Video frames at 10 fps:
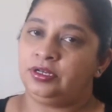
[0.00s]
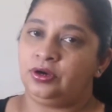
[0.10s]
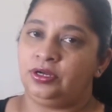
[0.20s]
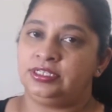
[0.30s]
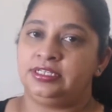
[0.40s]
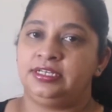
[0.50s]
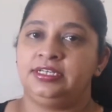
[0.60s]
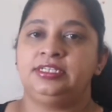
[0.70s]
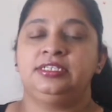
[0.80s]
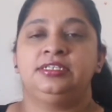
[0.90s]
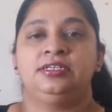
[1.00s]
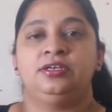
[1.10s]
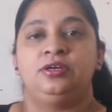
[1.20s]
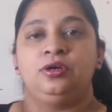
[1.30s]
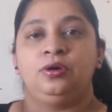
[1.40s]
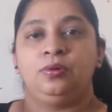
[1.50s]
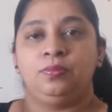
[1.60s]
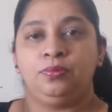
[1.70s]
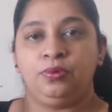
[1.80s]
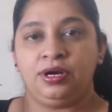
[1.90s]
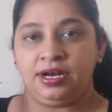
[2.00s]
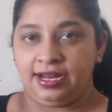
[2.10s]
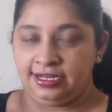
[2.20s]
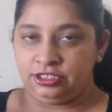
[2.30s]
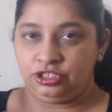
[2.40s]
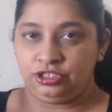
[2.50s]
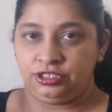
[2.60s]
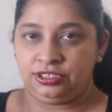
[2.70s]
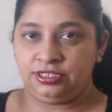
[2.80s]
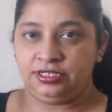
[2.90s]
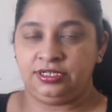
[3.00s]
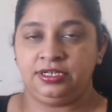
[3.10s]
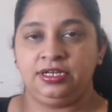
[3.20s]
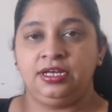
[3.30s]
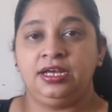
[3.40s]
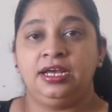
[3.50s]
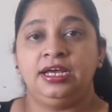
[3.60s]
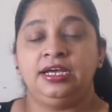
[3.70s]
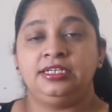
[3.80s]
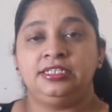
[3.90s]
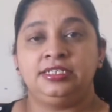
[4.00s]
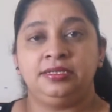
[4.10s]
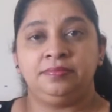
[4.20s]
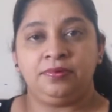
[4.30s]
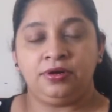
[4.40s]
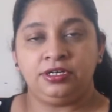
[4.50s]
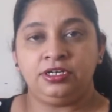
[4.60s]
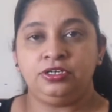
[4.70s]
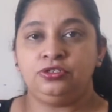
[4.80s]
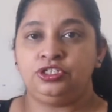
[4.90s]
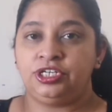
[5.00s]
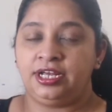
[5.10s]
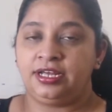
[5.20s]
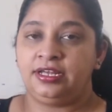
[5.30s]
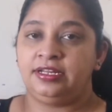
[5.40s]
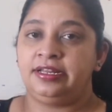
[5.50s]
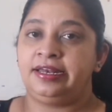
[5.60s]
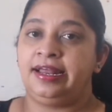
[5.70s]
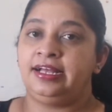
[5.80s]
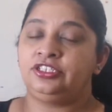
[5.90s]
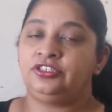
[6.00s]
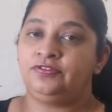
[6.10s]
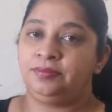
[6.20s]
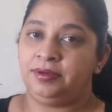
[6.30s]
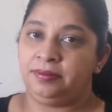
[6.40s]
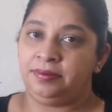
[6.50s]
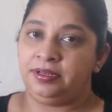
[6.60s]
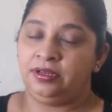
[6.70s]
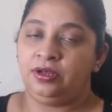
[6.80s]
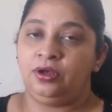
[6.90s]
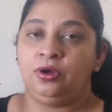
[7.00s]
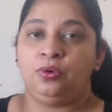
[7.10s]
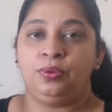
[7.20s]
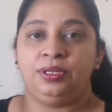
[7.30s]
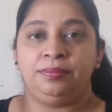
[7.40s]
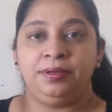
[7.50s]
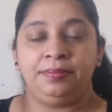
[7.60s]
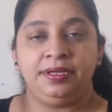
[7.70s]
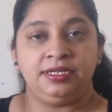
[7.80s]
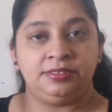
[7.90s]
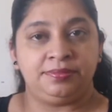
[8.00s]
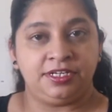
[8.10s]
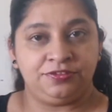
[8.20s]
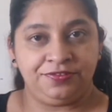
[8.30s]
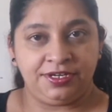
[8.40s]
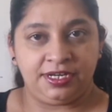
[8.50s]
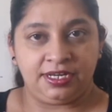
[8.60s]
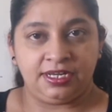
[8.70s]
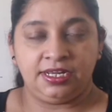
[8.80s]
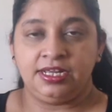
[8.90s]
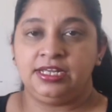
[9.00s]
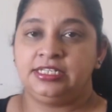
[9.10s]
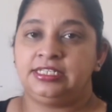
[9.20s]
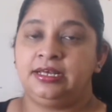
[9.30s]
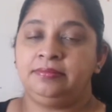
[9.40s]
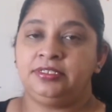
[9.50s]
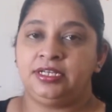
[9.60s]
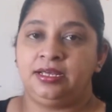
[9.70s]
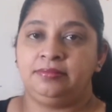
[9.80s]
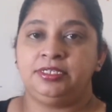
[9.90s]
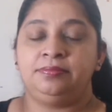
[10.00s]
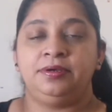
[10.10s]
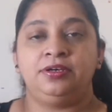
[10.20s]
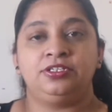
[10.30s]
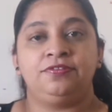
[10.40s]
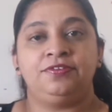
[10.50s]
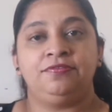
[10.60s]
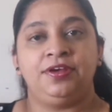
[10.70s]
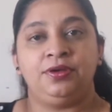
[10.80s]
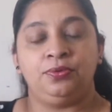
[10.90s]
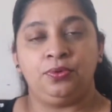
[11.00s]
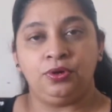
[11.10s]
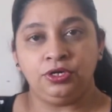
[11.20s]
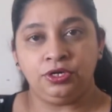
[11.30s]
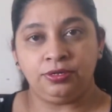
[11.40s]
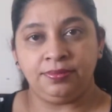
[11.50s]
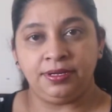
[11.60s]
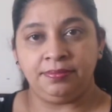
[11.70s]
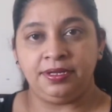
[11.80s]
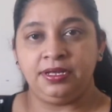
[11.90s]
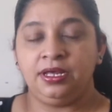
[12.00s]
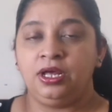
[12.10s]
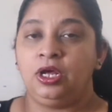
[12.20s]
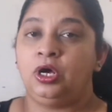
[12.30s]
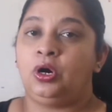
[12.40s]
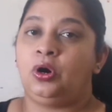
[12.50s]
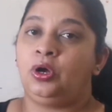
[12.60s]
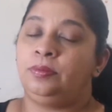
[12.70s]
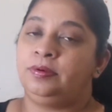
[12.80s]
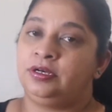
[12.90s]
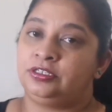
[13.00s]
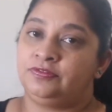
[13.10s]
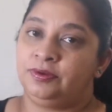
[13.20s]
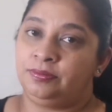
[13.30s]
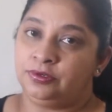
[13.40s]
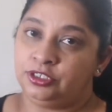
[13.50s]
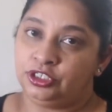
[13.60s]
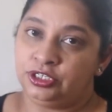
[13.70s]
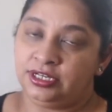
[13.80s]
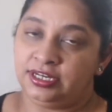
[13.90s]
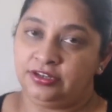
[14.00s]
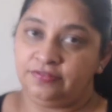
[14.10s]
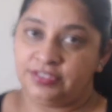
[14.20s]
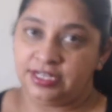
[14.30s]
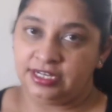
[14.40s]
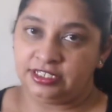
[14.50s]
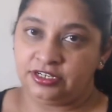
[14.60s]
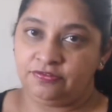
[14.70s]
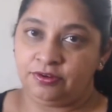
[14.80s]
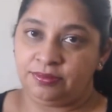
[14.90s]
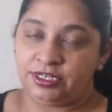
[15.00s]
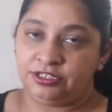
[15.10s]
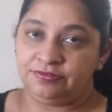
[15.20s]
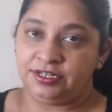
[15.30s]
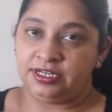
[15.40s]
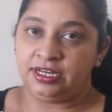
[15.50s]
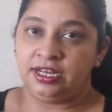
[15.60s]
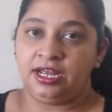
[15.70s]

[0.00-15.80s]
cause is poor latch. It is important to check the latch the baby when the baby is breastfeeding. Sometimes because of the way you hold your baby, or because of the position that you have selected for breastfeeding,